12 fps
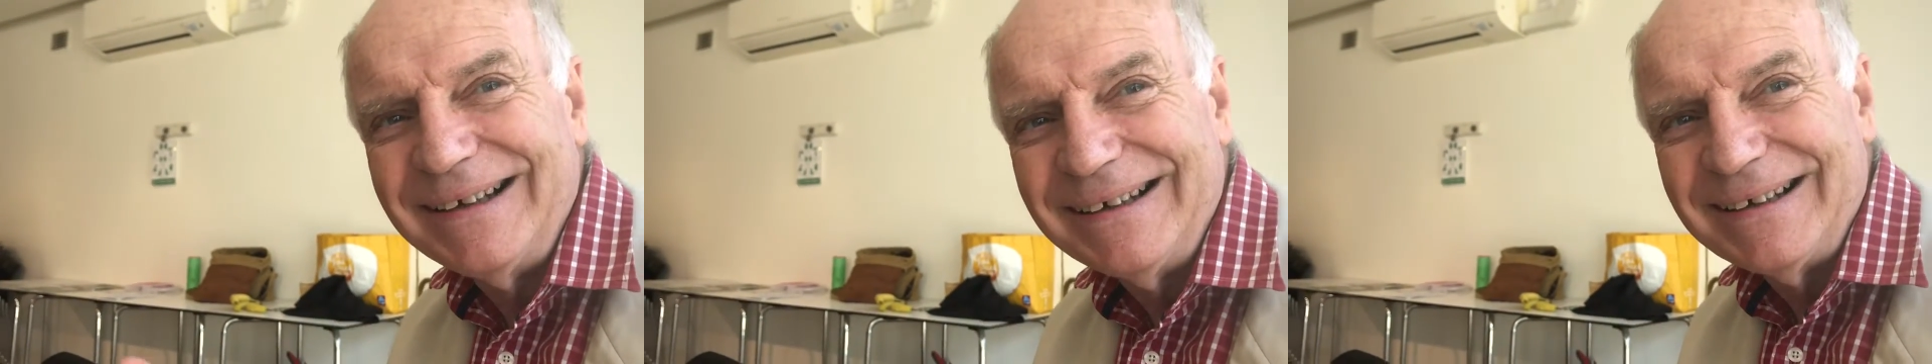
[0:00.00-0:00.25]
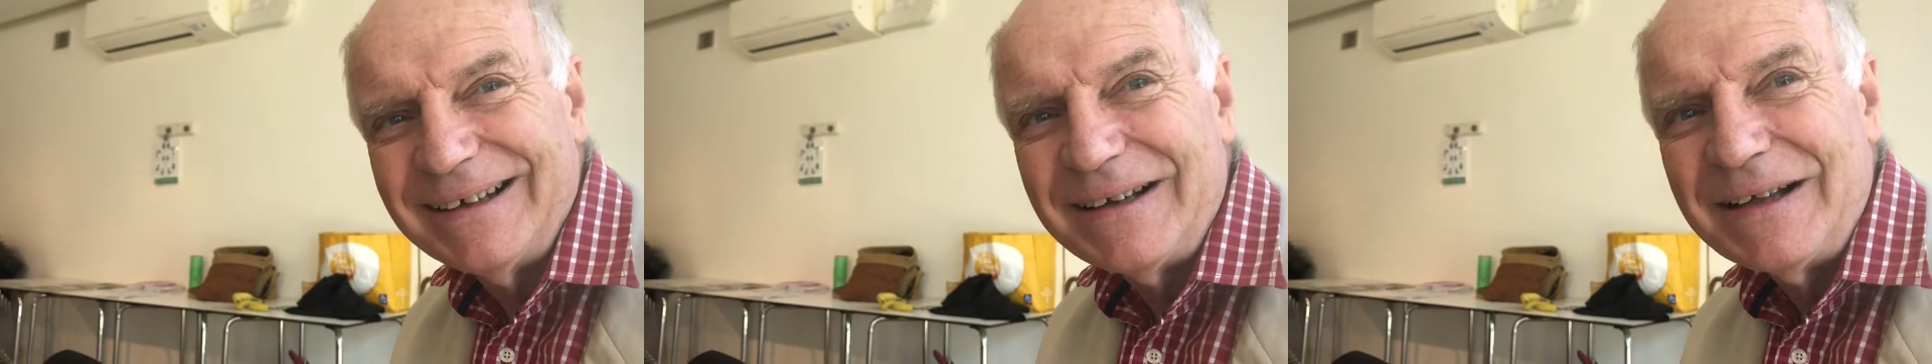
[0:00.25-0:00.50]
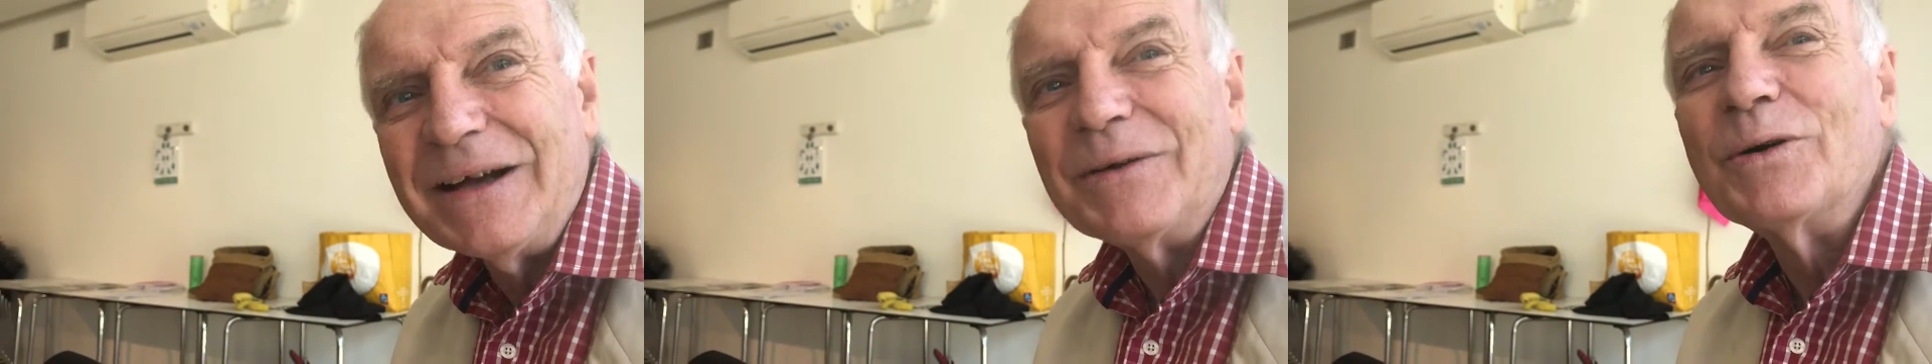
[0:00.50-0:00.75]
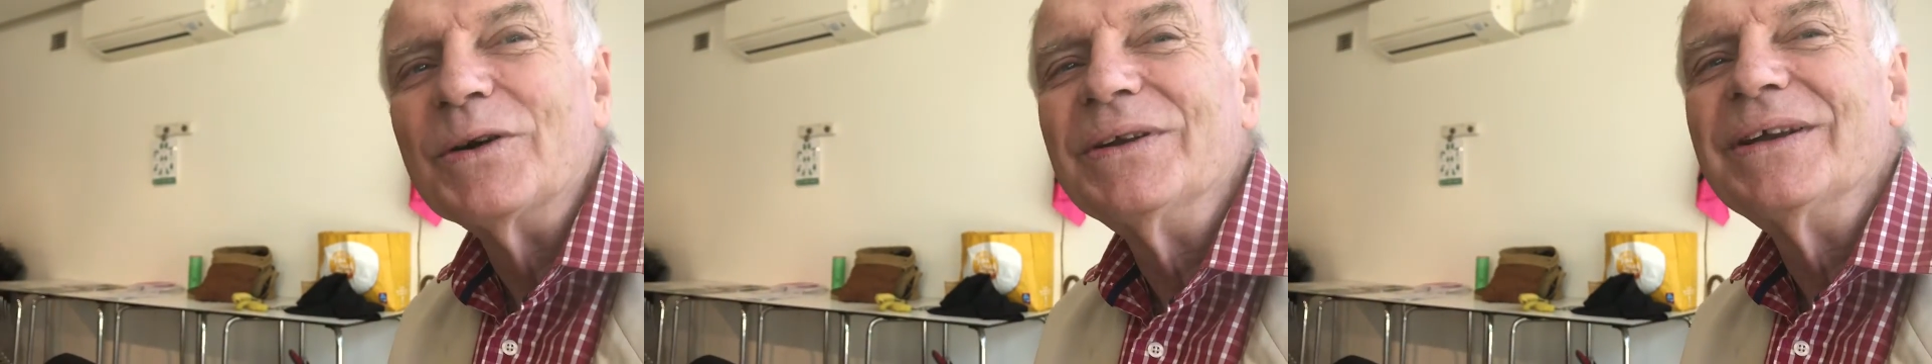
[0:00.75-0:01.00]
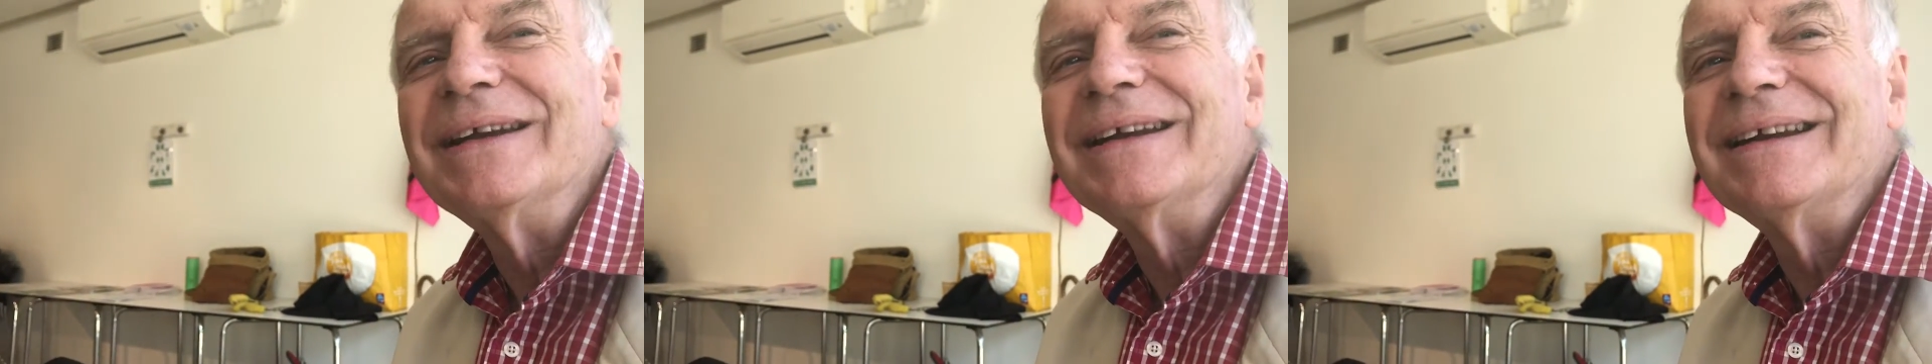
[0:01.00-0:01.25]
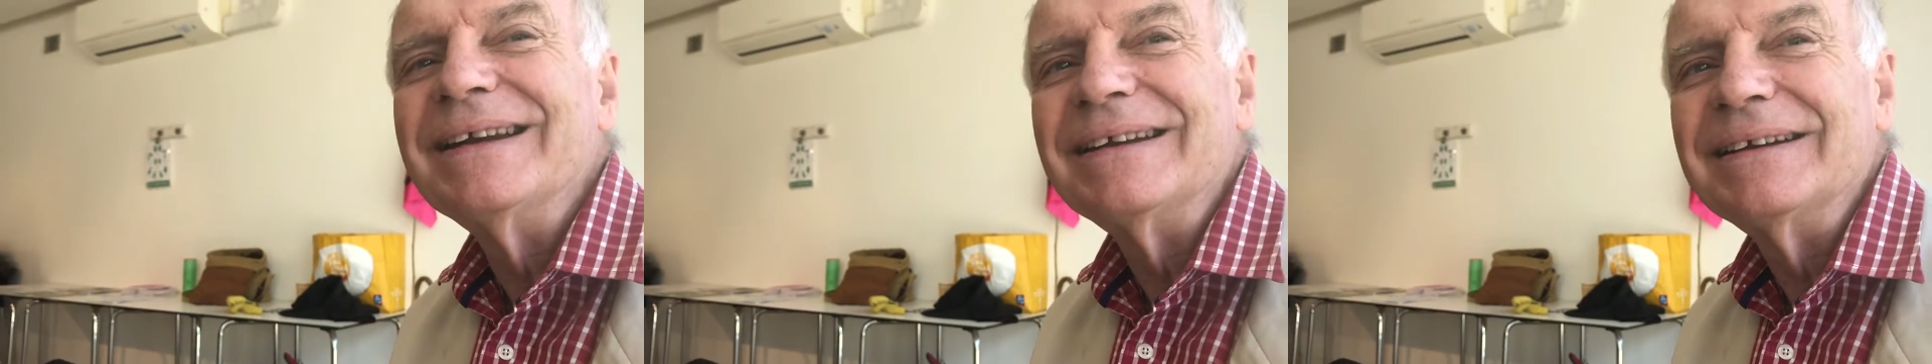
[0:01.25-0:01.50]
why would they do well, no,
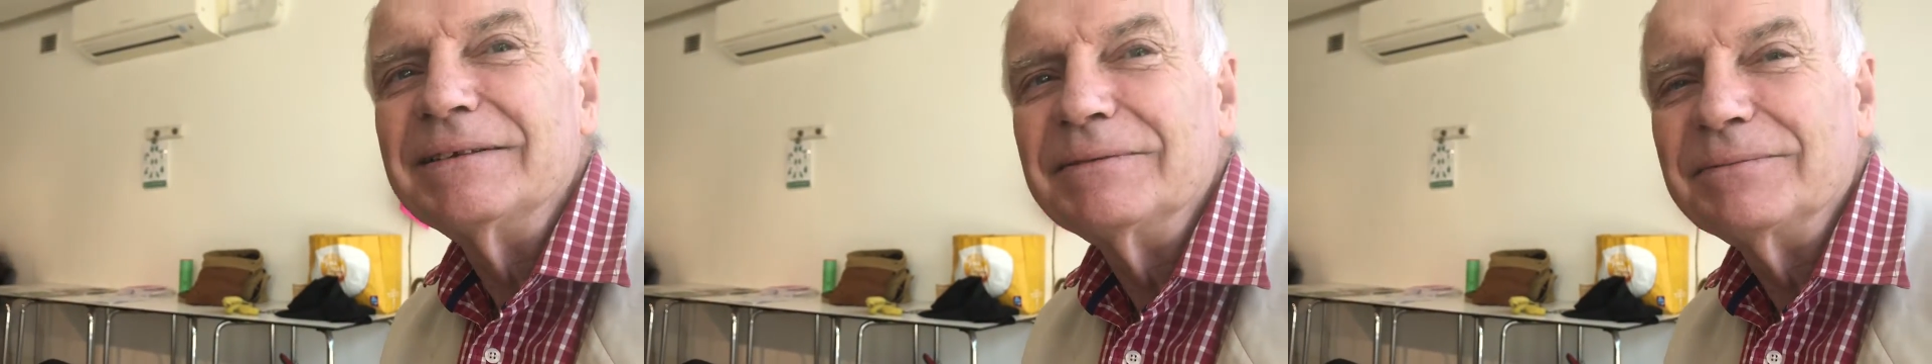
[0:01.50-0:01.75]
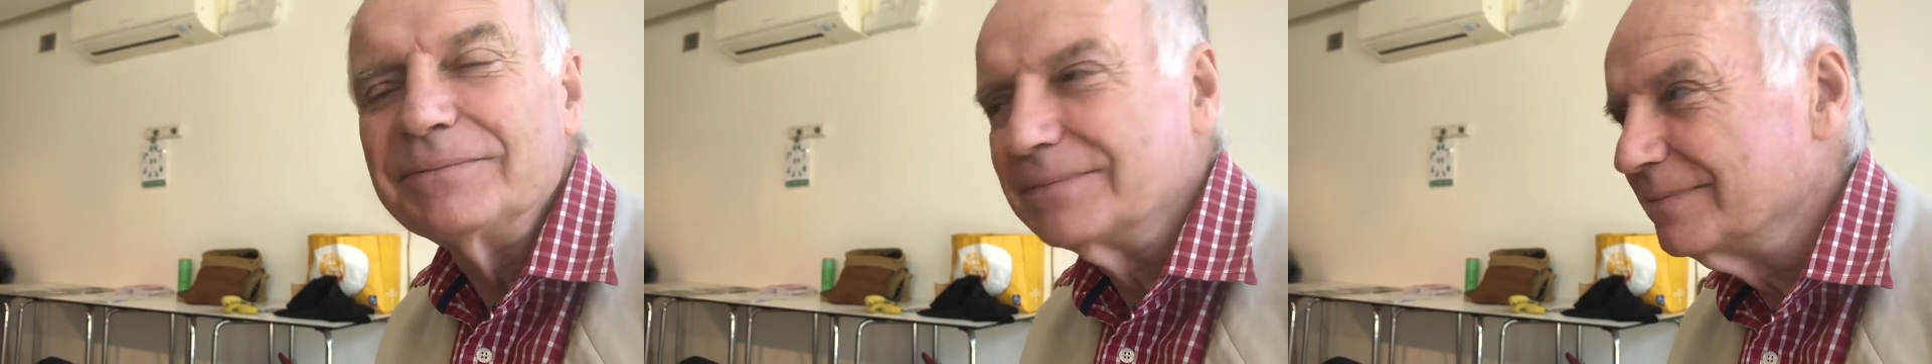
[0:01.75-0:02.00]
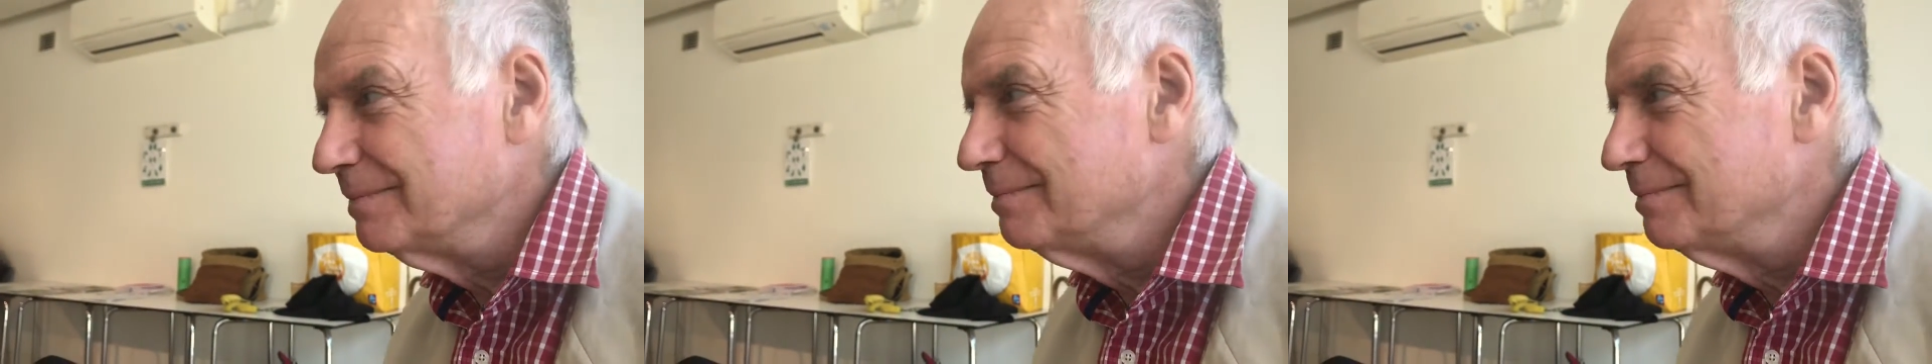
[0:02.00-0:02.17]
matrilineal if they're not